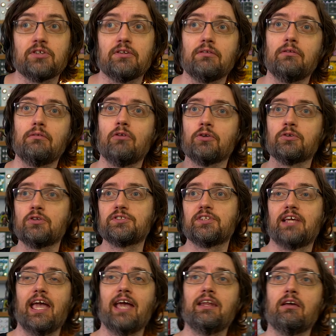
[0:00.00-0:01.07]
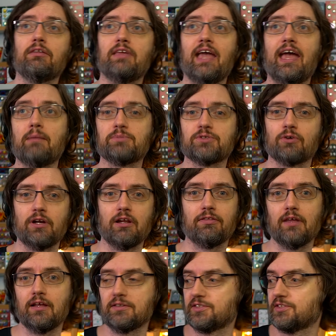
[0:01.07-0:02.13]
So not using any of the amps or
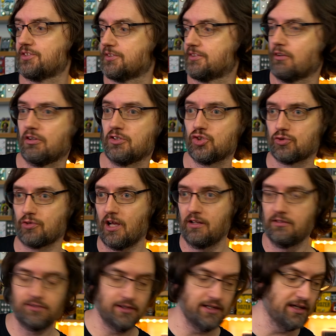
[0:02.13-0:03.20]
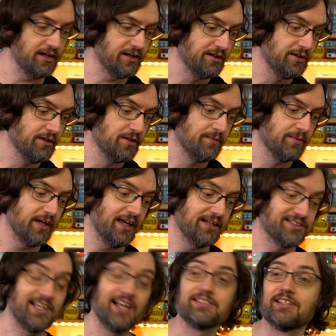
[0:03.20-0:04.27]
anything. This is just going straight into here.
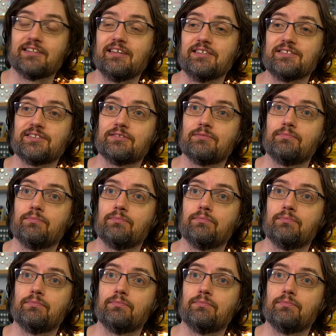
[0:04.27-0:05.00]
It sounds like this.